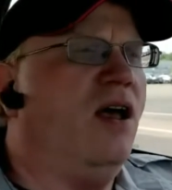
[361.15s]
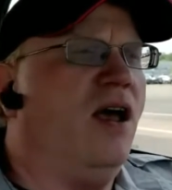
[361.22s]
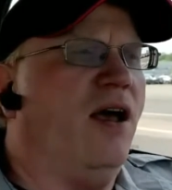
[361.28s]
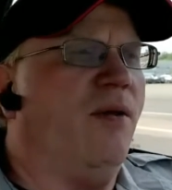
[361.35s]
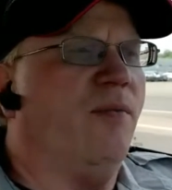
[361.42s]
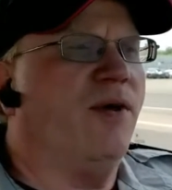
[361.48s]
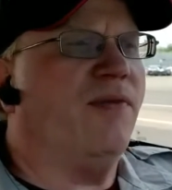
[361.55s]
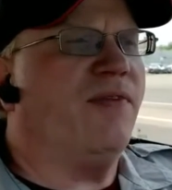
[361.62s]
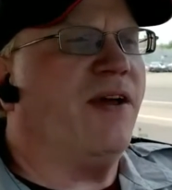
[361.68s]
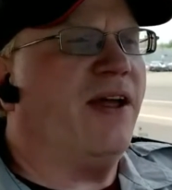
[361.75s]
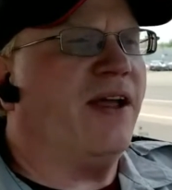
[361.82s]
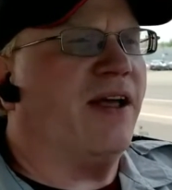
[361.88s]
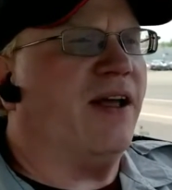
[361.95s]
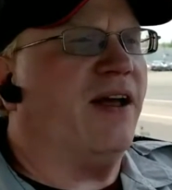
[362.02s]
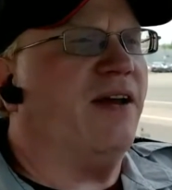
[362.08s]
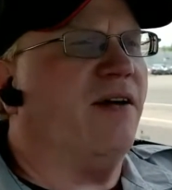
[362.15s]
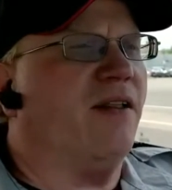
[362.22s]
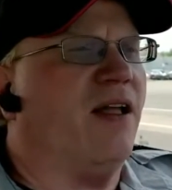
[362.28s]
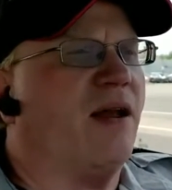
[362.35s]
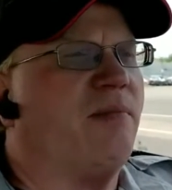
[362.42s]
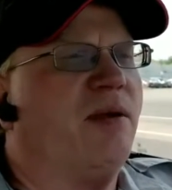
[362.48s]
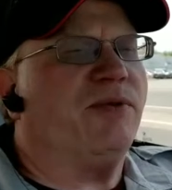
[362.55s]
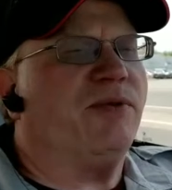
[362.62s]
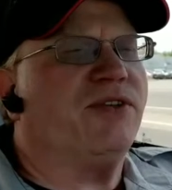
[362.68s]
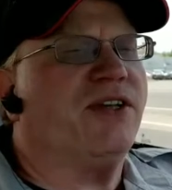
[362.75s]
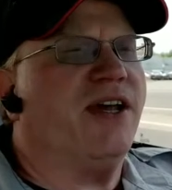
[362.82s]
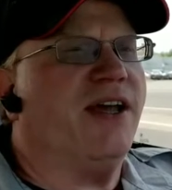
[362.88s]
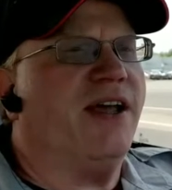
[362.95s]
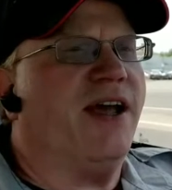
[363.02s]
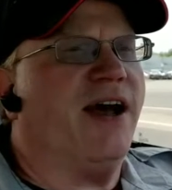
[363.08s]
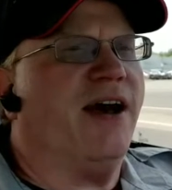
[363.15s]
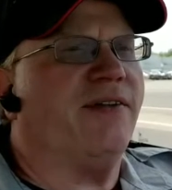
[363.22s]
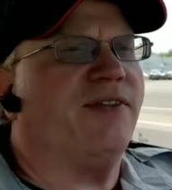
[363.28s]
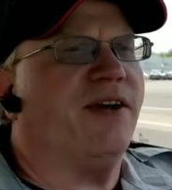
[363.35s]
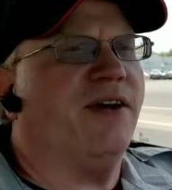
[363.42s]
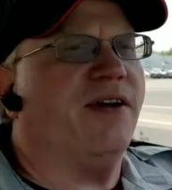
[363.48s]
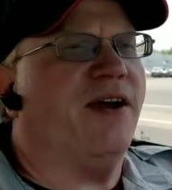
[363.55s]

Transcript: And one thing I know a lot of say out there,